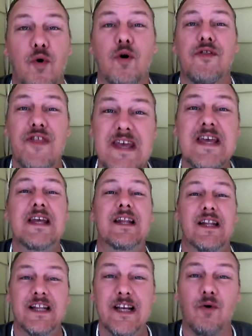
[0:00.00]
Tore the
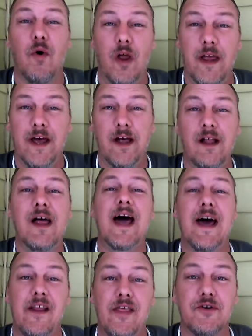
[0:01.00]
literal hell
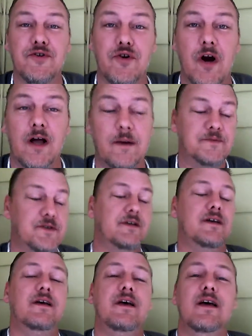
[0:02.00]
out of those shrubs.
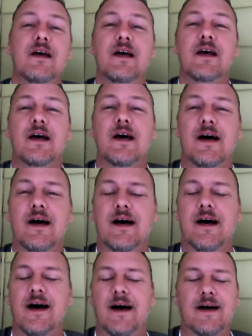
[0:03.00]

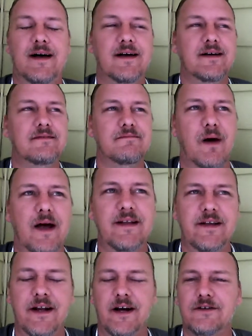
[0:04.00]
Uh,
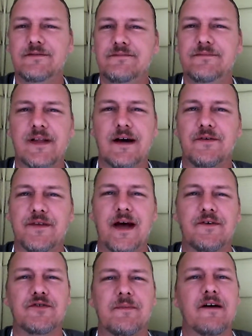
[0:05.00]
but, you know, that was
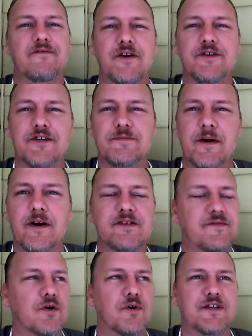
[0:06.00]
that was my first
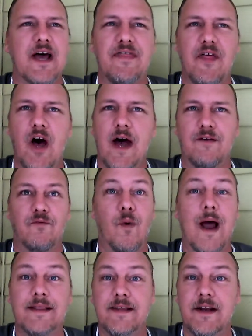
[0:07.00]
experience. Of course, I thought
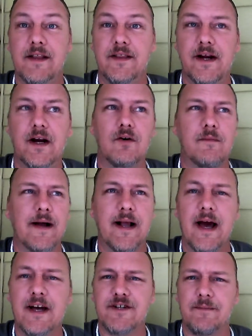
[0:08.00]
right then and there, oh my
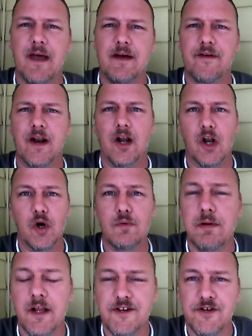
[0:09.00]
gosh, I'm having a low
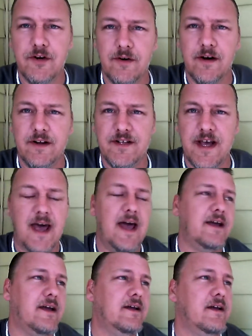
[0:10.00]
blood sugar
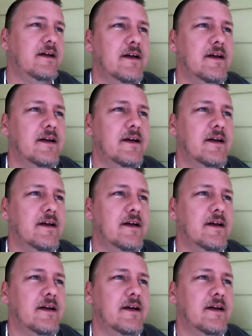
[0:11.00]
attack,